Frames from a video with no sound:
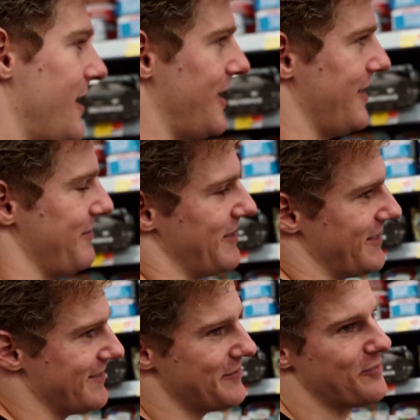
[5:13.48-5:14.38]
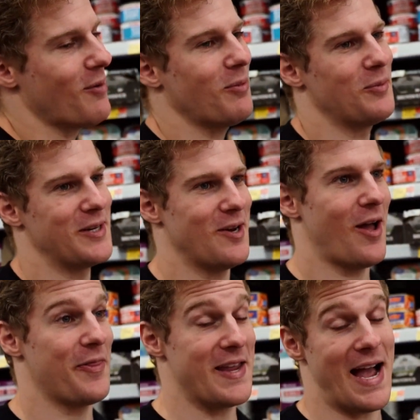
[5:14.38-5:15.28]
I mean, probably
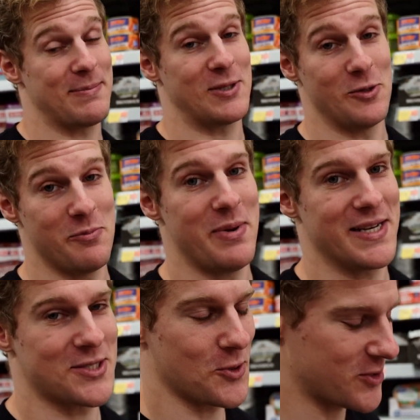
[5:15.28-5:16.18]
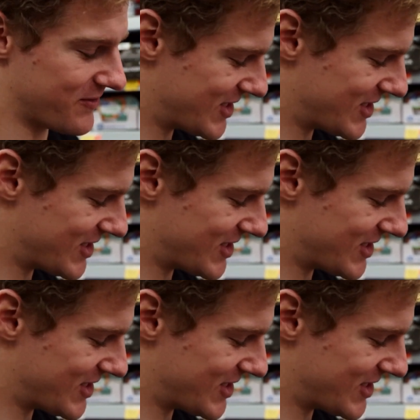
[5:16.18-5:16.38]
not the absolute best source of